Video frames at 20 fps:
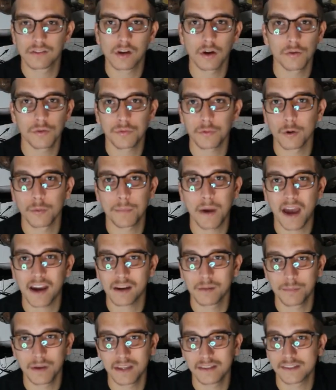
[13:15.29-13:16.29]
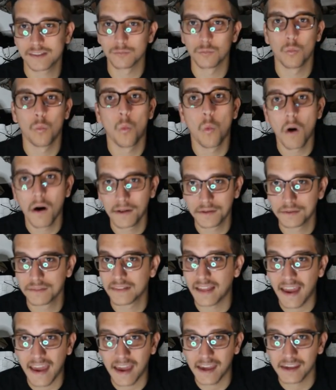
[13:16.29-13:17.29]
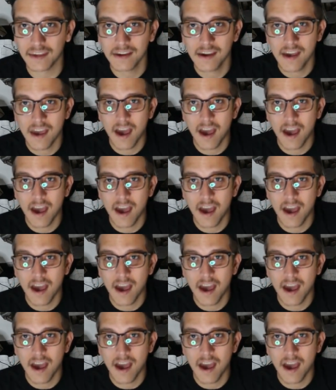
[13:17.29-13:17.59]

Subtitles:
go through a pack of baits in one day.